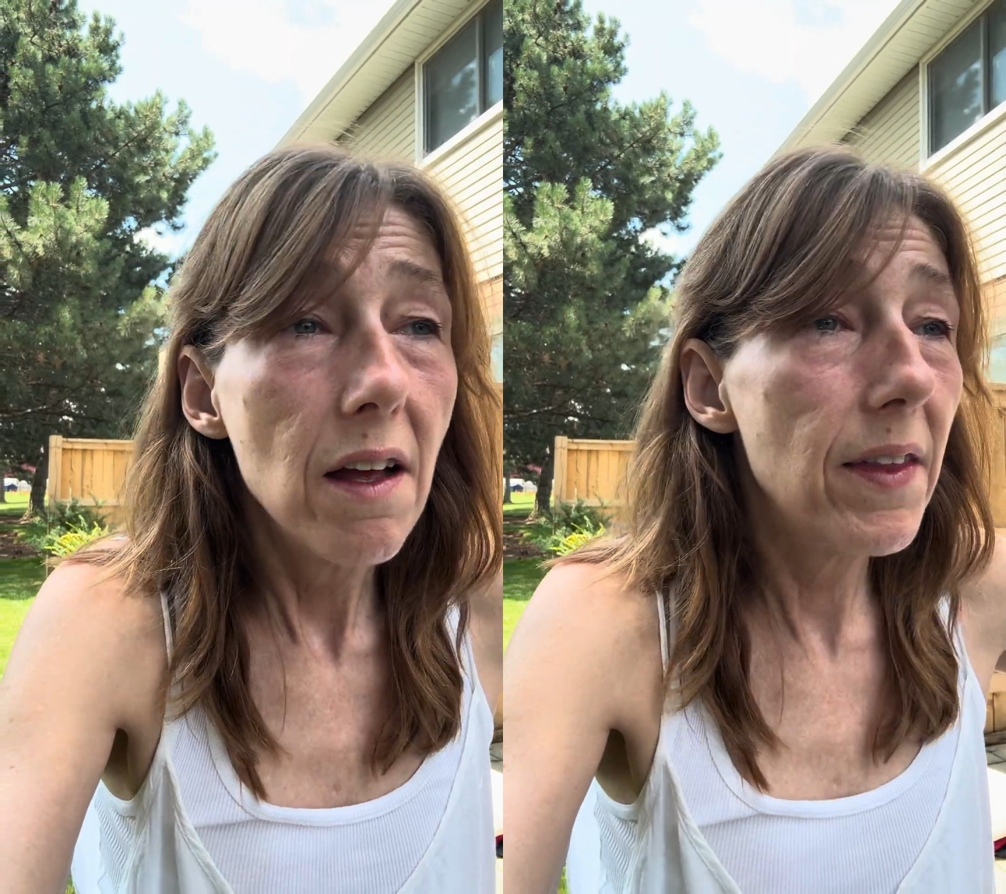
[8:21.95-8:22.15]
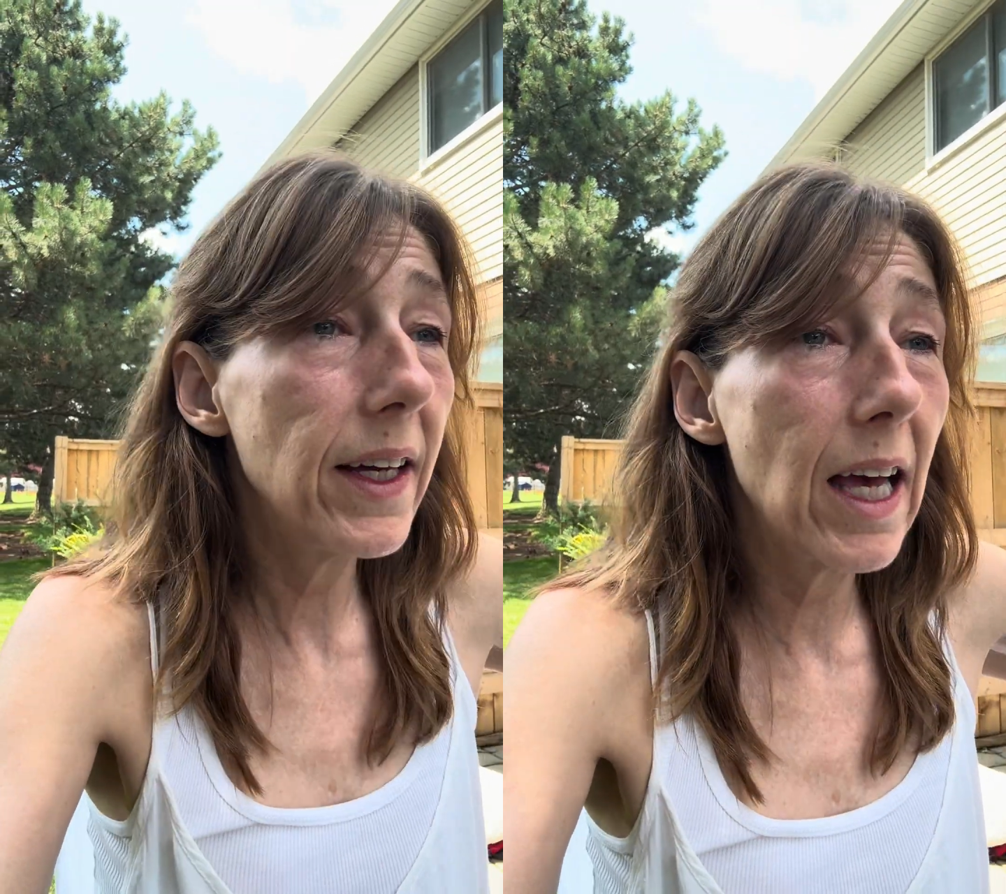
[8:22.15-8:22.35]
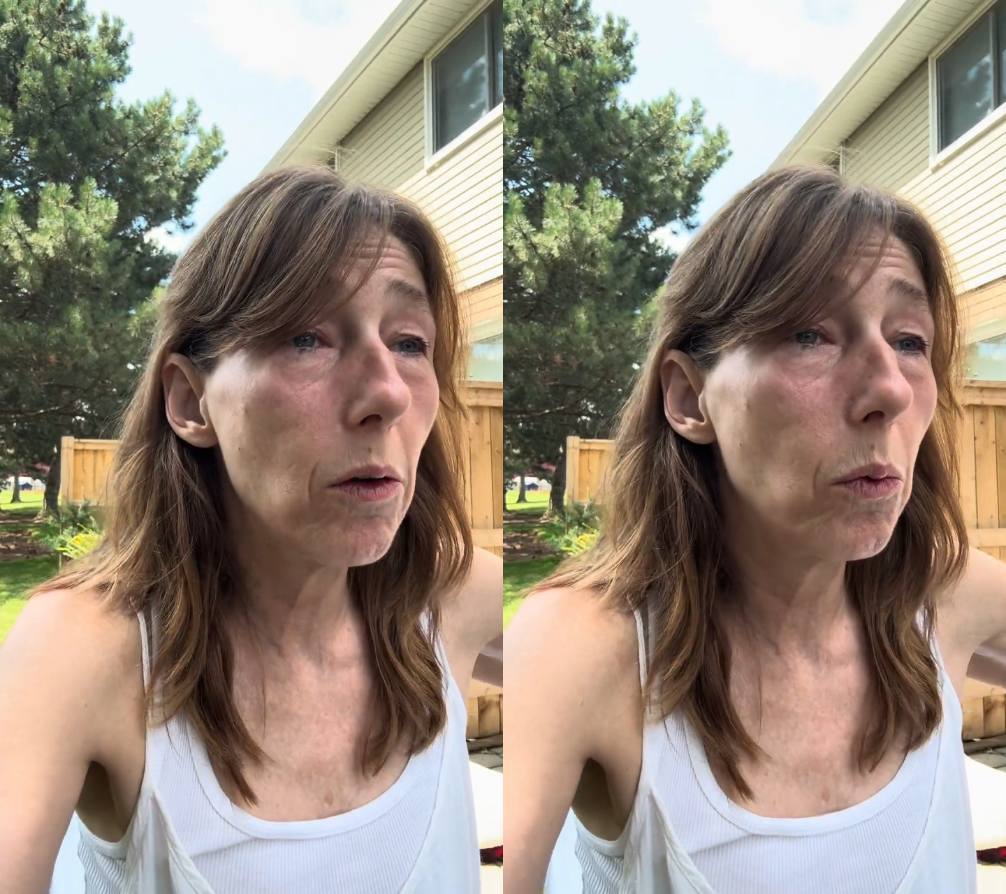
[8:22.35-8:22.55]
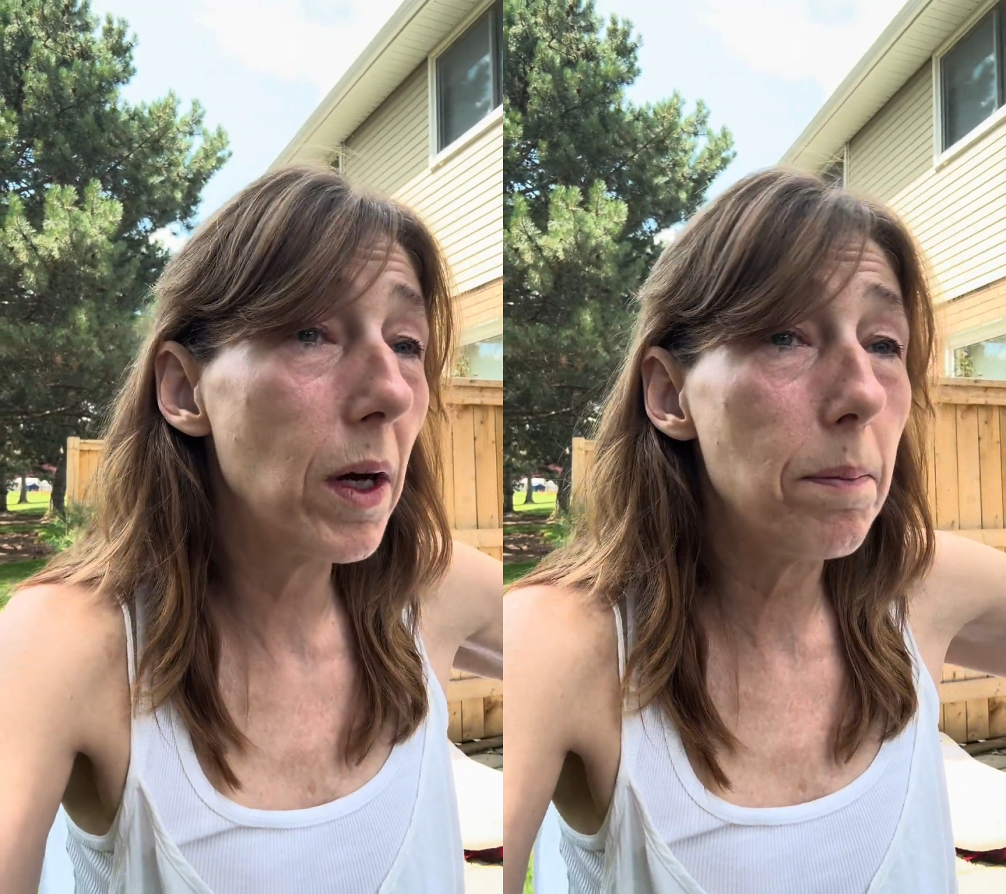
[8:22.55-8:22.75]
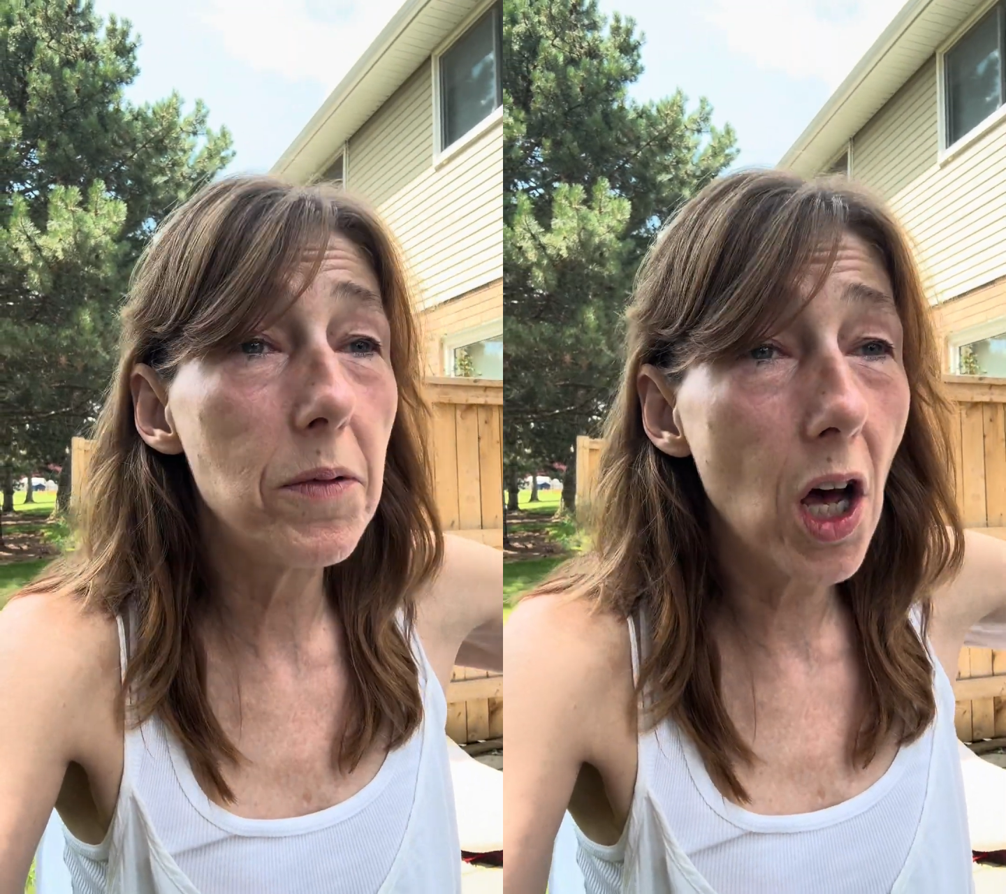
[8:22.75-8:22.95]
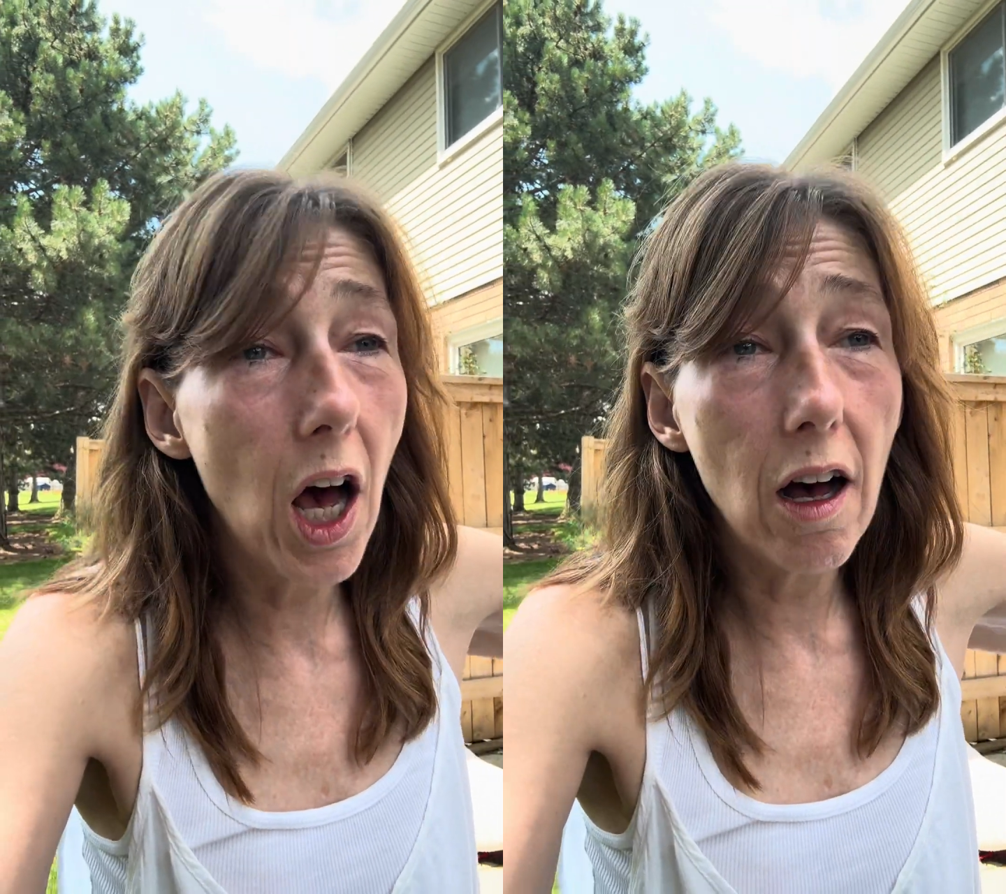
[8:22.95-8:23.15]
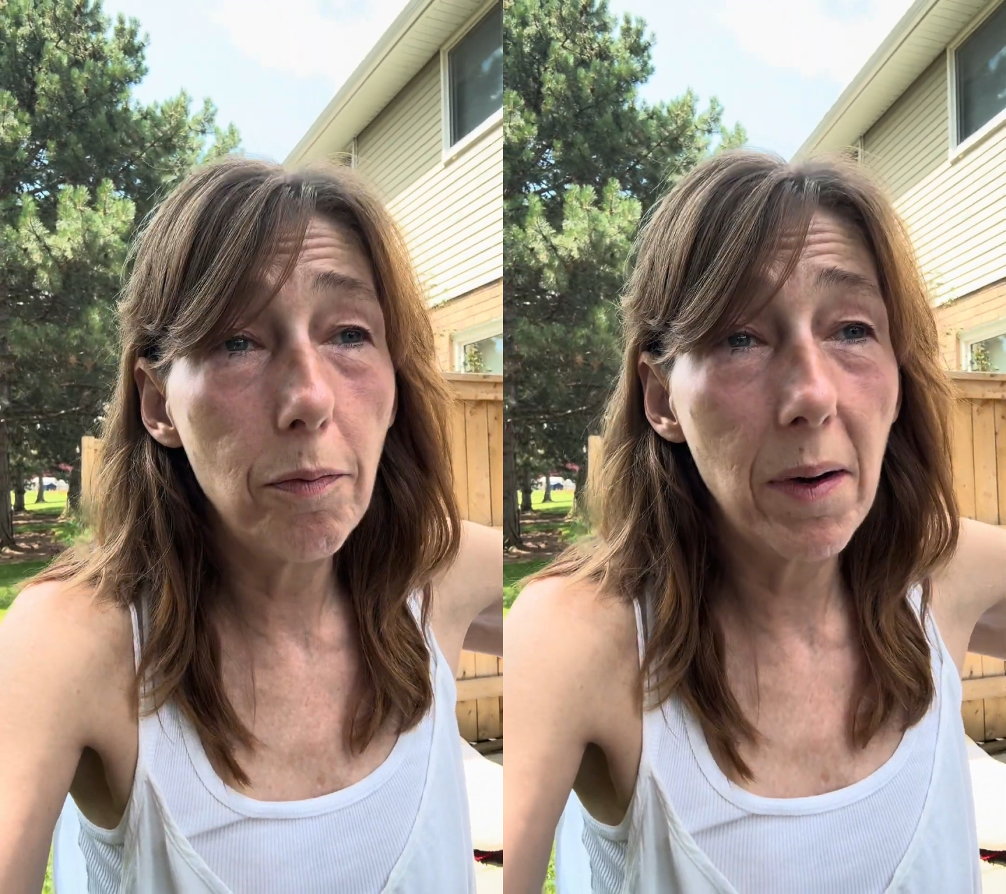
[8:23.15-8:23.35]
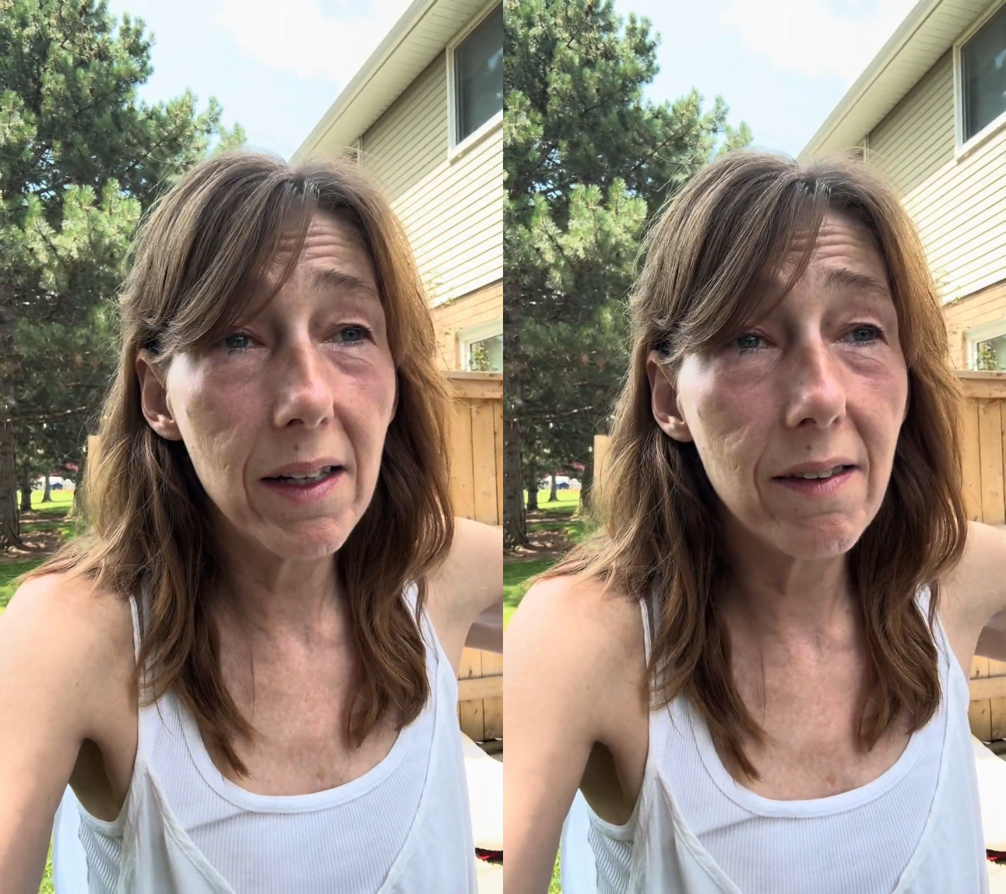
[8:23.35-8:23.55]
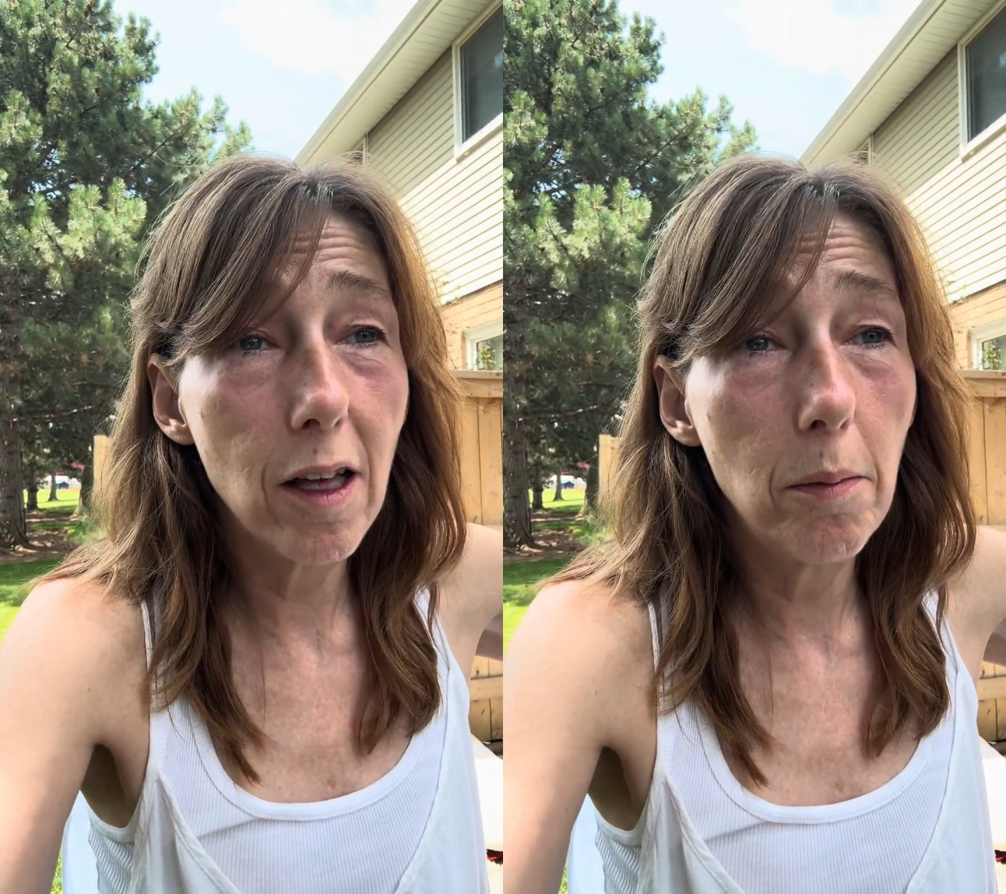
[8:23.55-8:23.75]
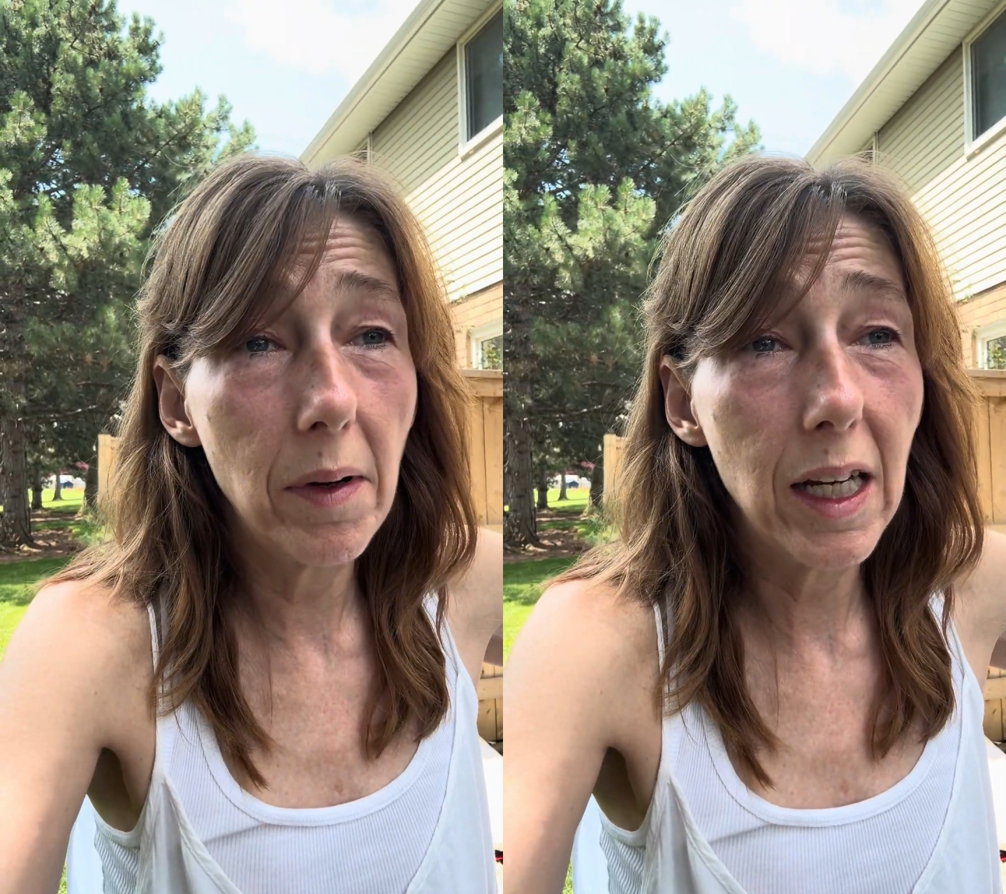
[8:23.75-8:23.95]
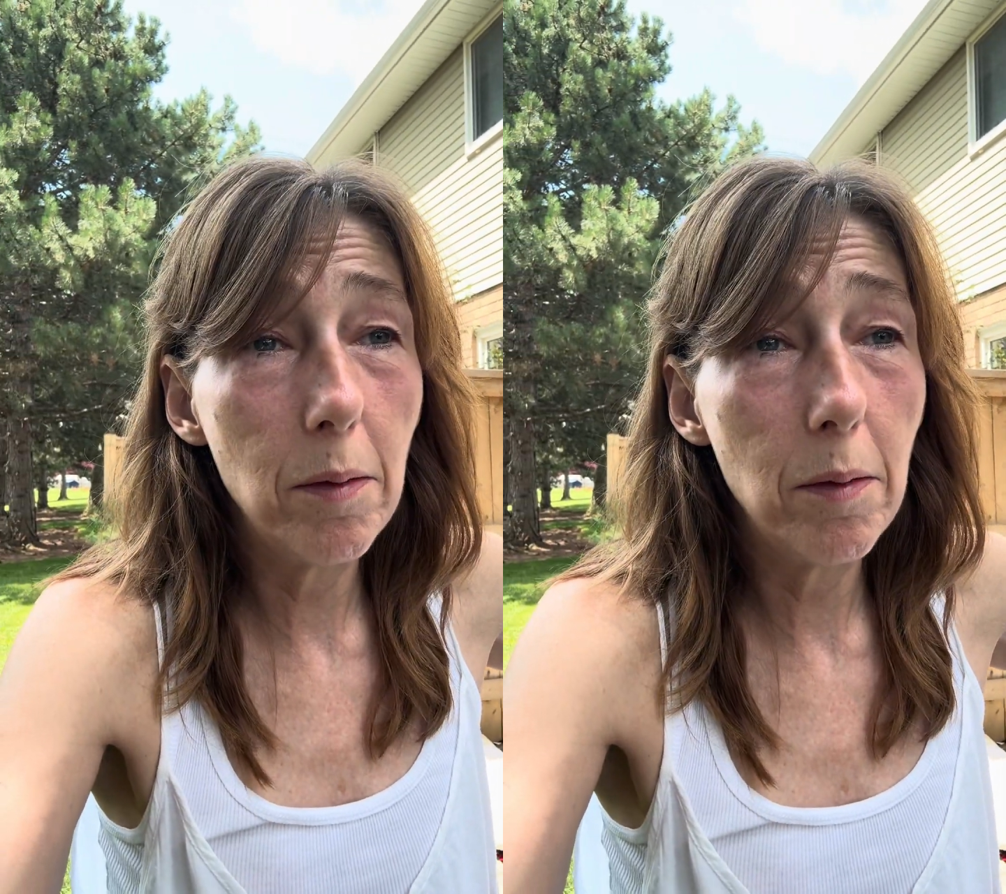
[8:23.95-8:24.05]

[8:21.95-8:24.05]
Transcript: than get ripped off by somebody.